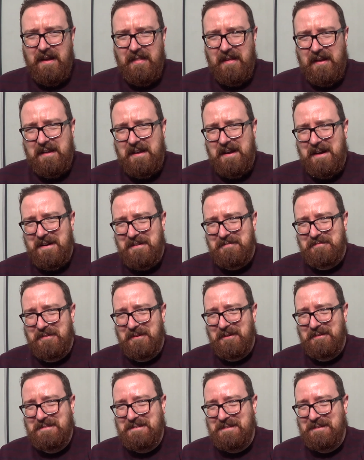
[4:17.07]
and I can't
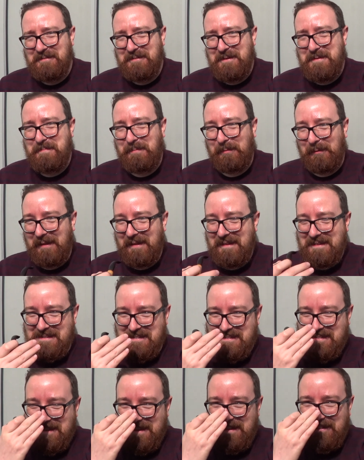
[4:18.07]
afford to
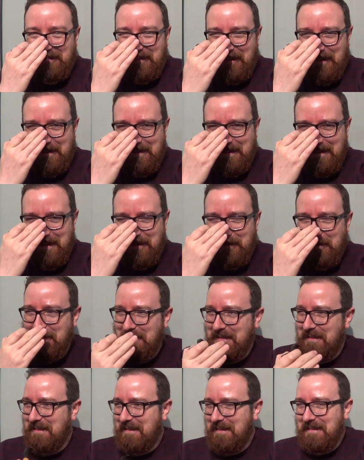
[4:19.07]
replace it right now
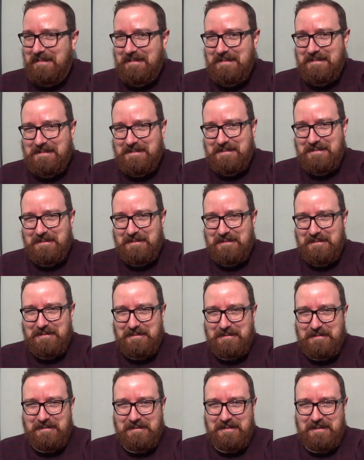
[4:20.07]
so
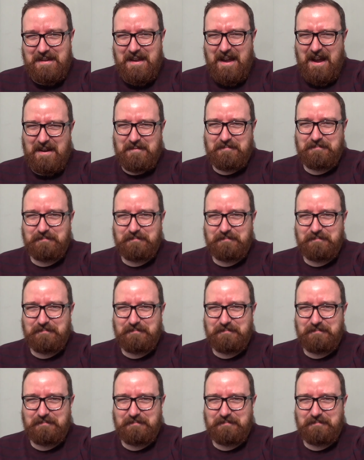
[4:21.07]
yeah